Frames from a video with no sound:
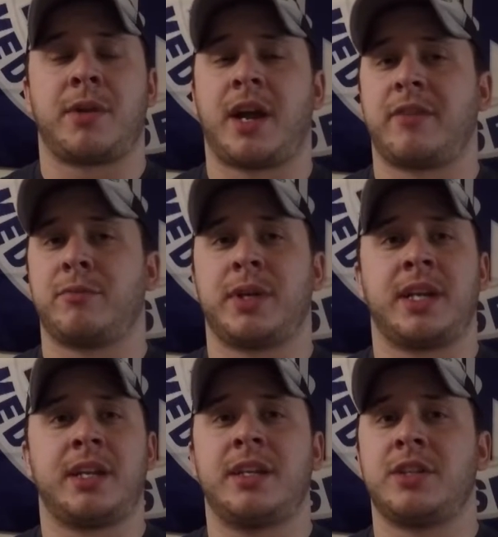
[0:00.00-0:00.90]
There haven't been
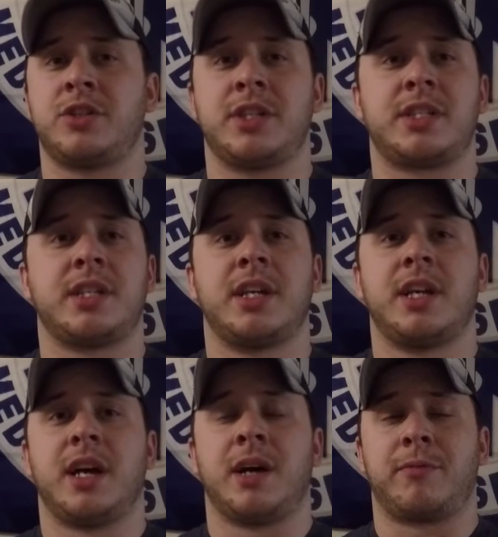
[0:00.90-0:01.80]
any injuries
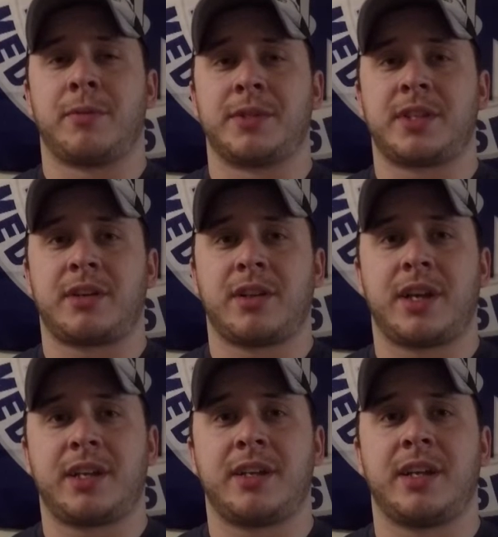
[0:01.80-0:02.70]
um, from the center
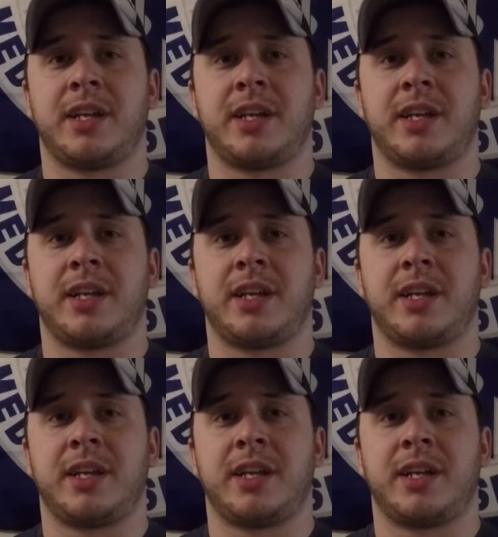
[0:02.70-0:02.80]
line.